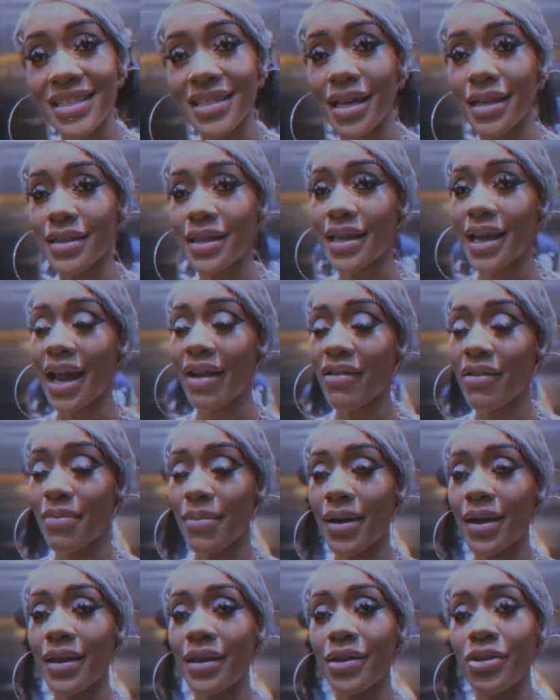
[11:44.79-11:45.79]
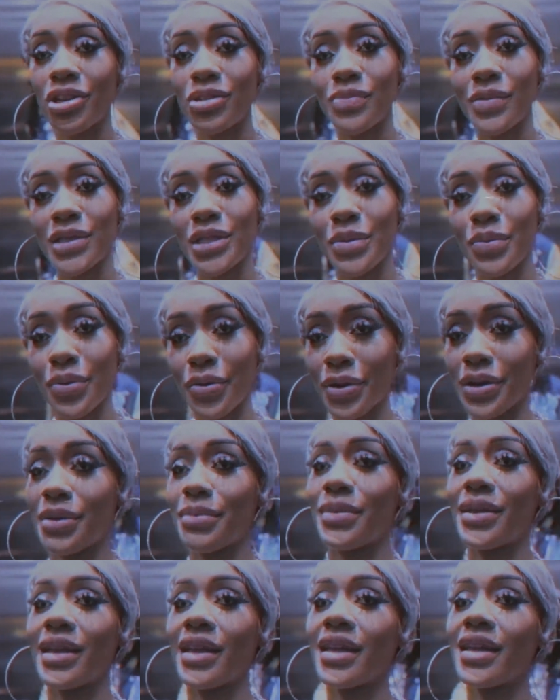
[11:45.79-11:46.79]
I thank everybody who's been supporting
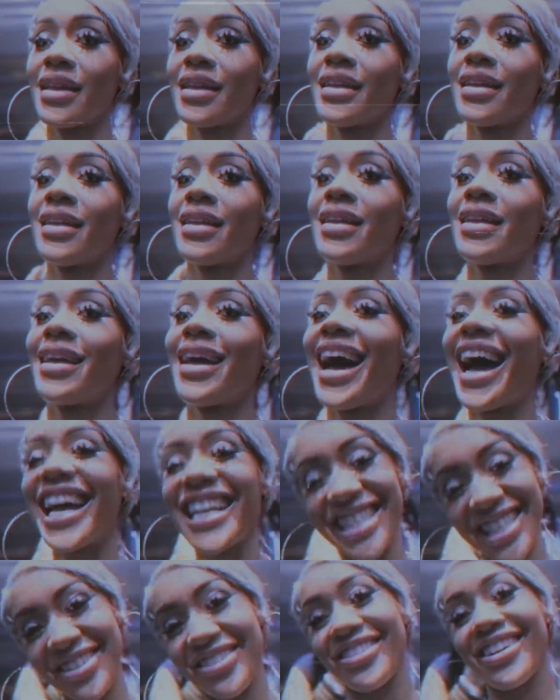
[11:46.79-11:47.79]
me. Yeah, I see